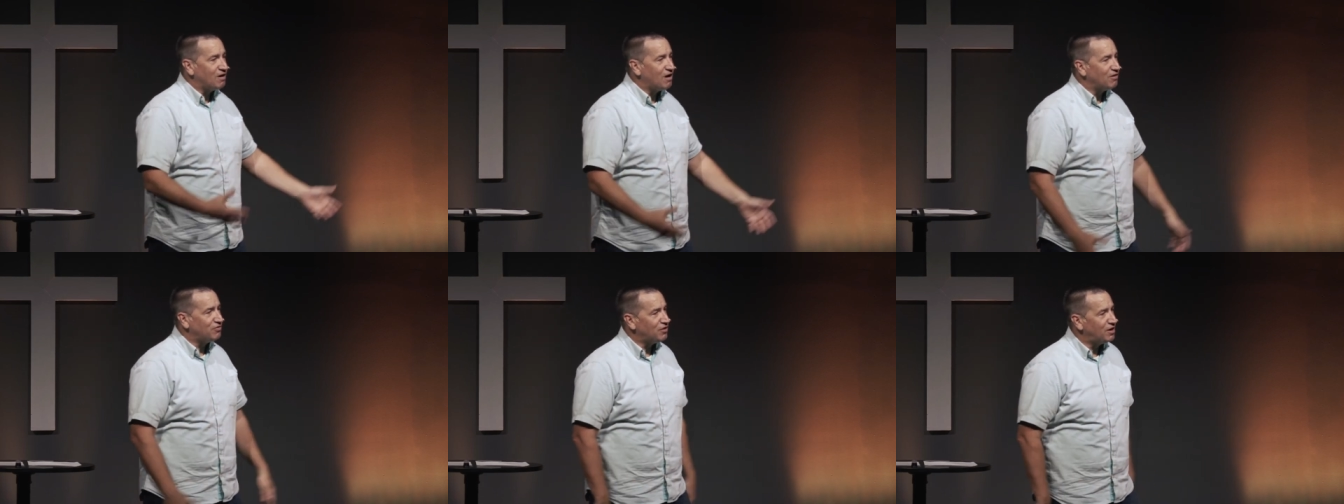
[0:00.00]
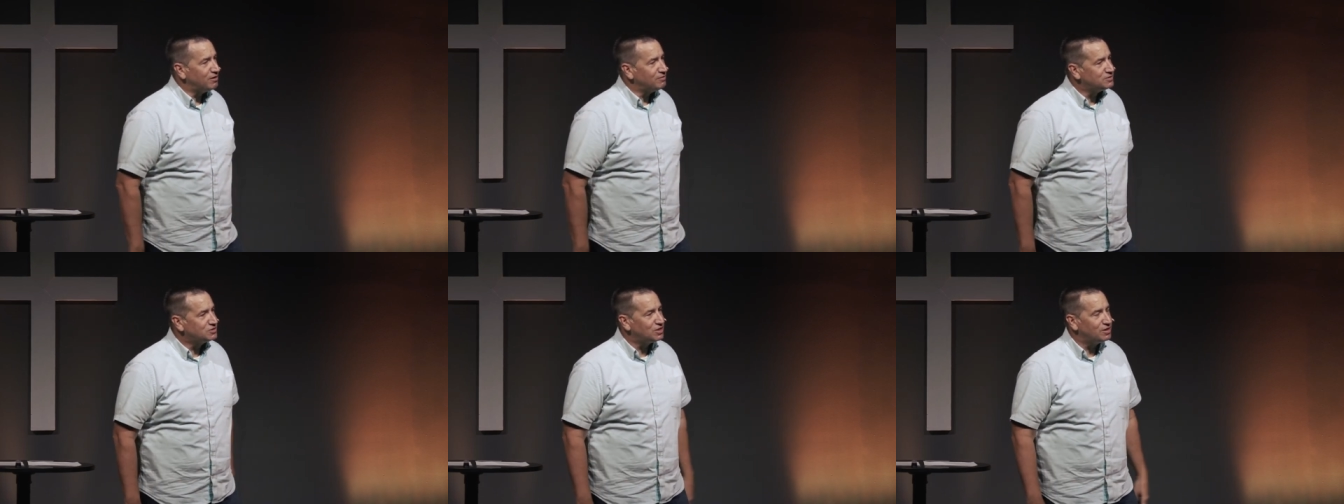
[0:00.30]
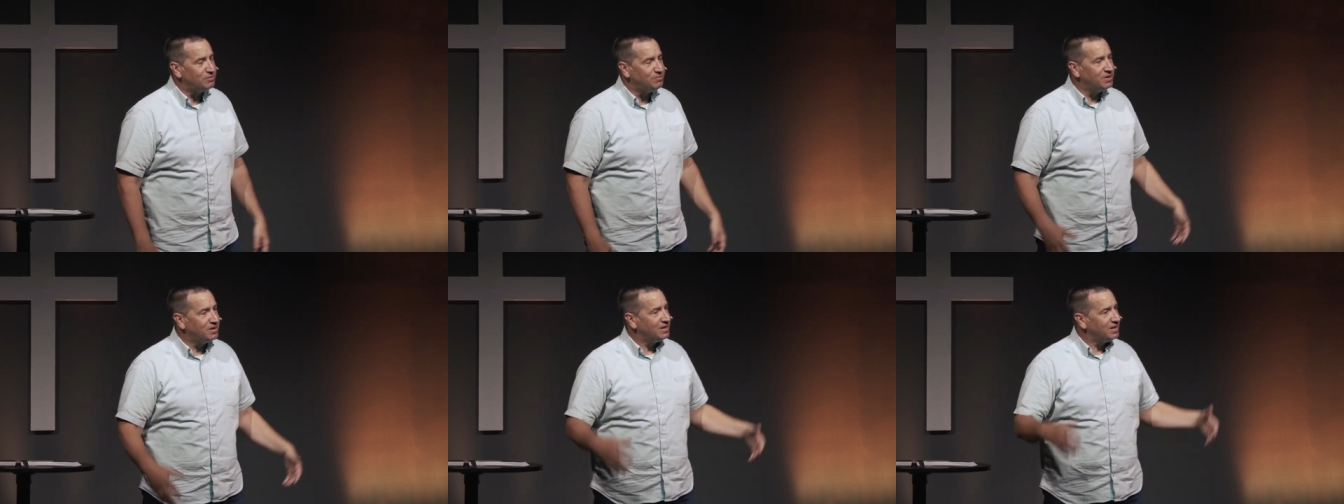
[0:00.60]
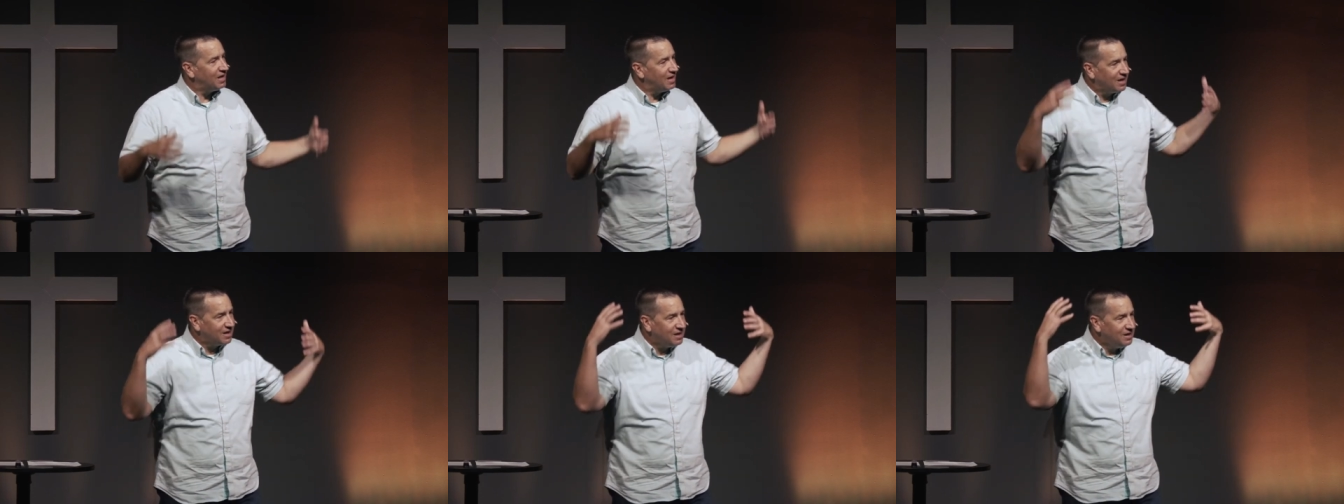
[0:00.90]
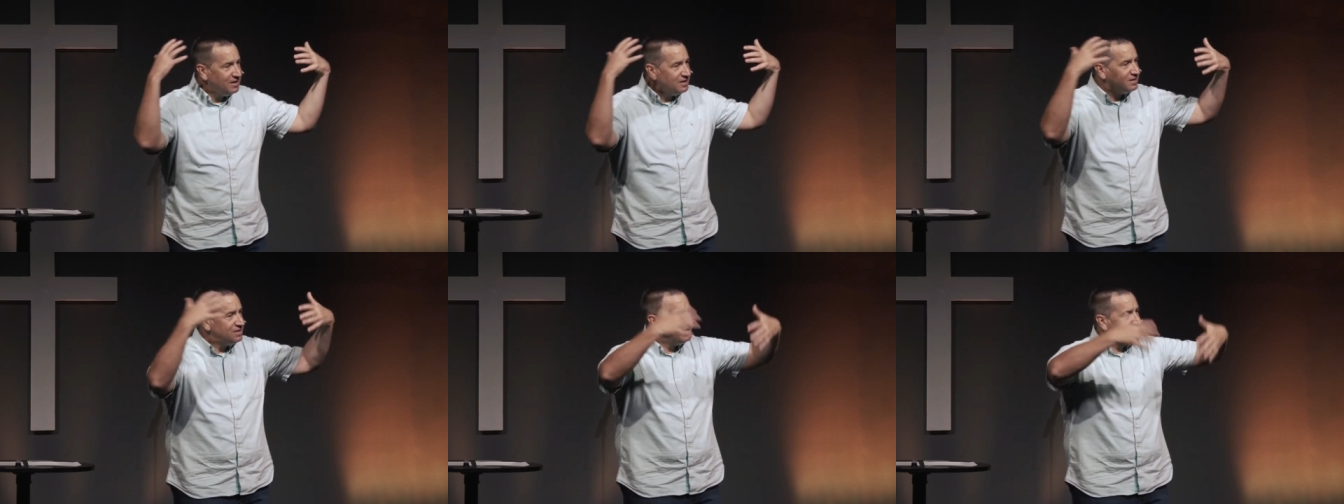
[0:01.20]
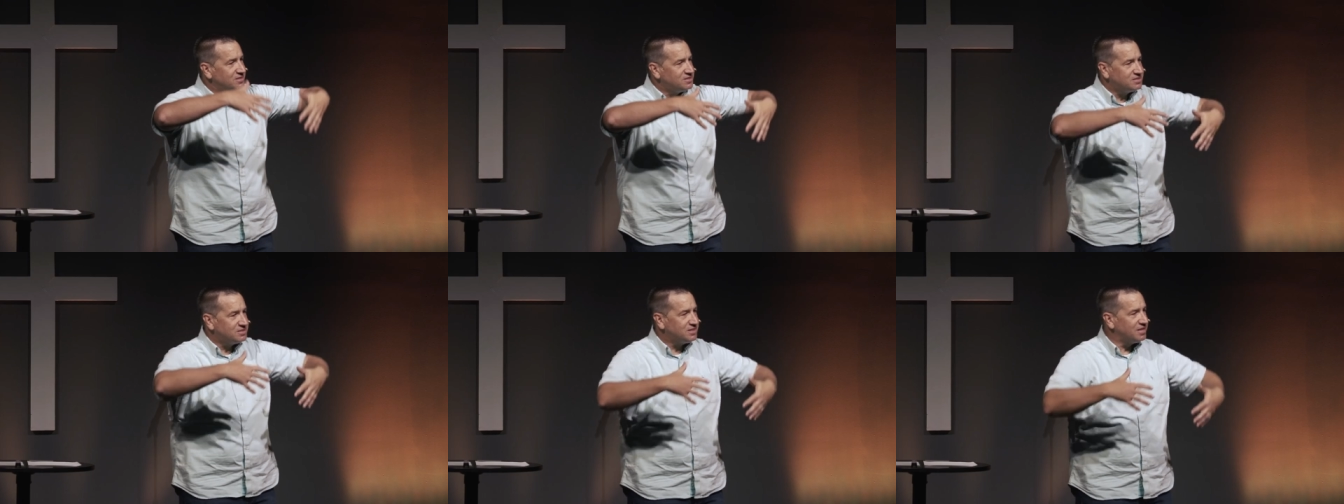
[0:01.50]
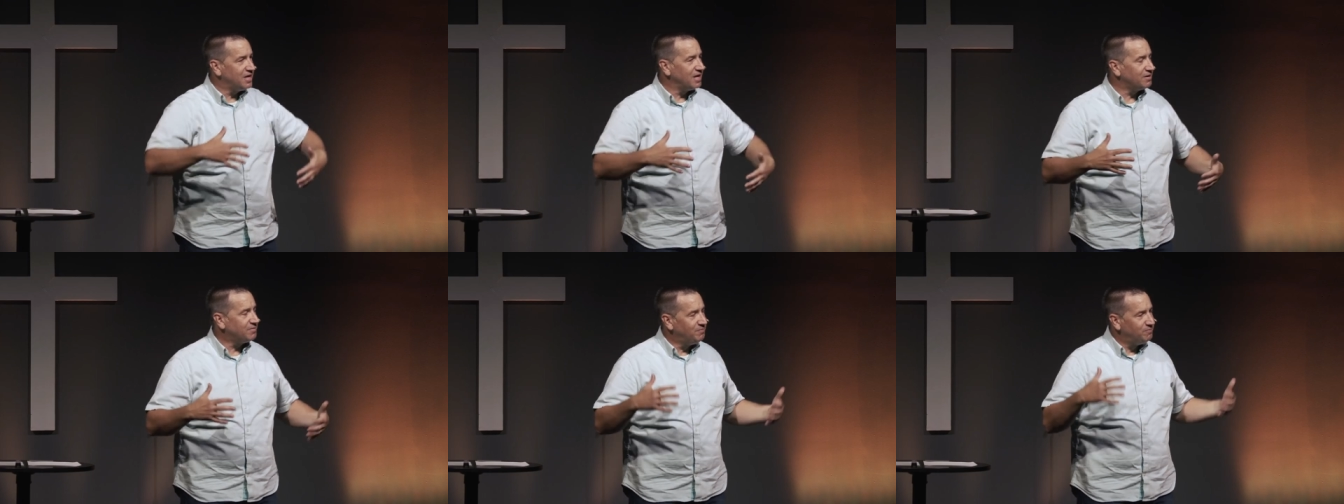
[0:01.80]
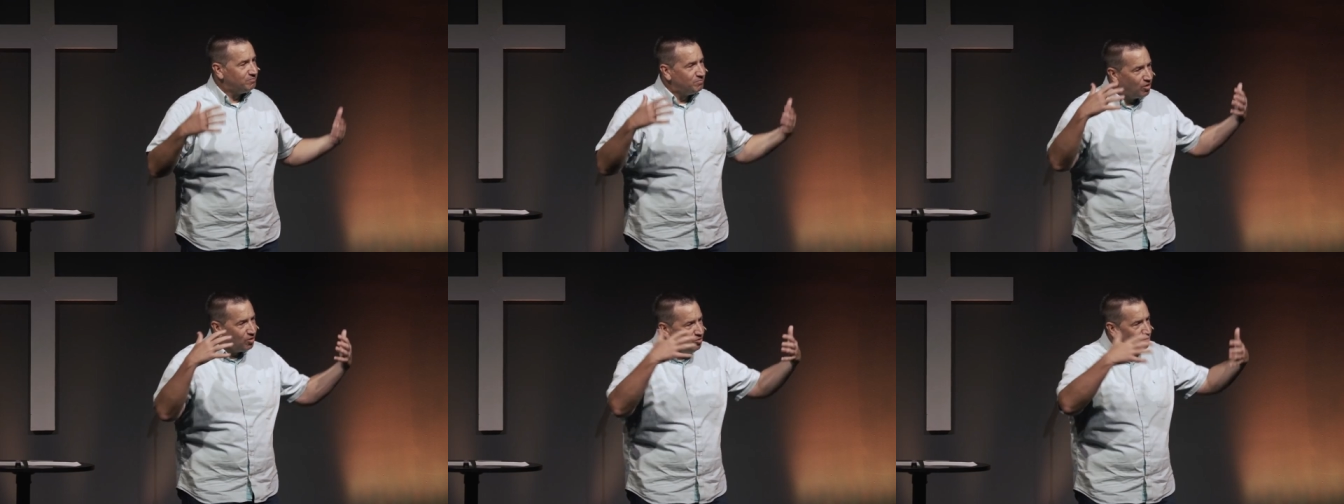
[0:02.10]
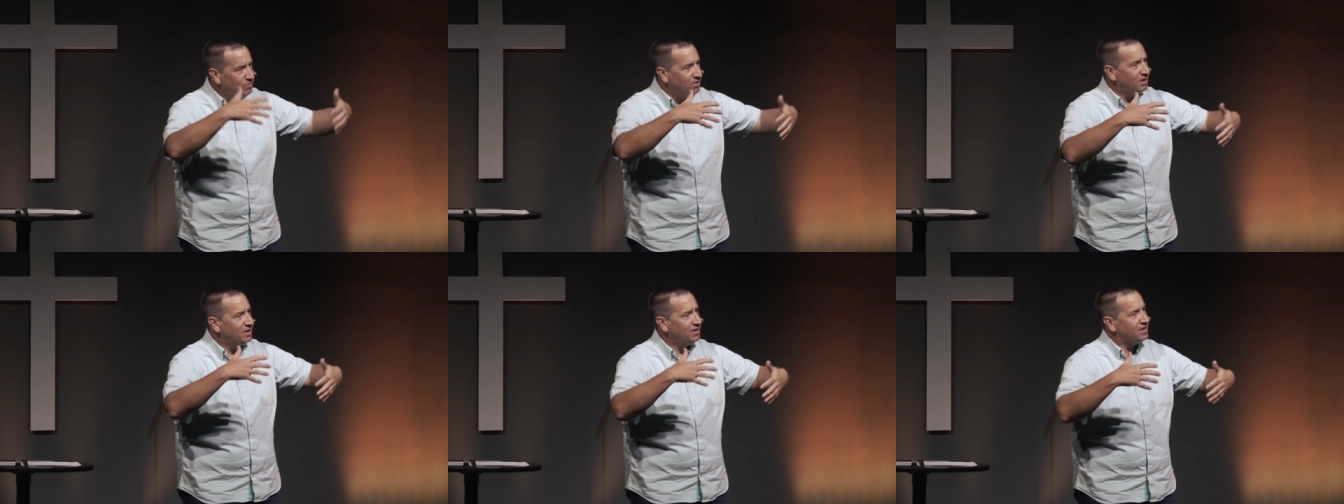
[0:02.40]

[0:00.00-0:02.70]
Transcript: I thought it was going to be like this like moment,